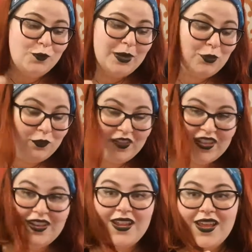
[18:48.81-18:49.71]
my
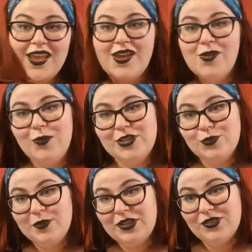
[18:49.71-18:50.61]
move-in, which
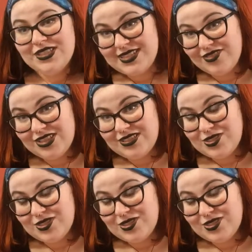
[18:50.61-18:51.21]
will be on the 7th.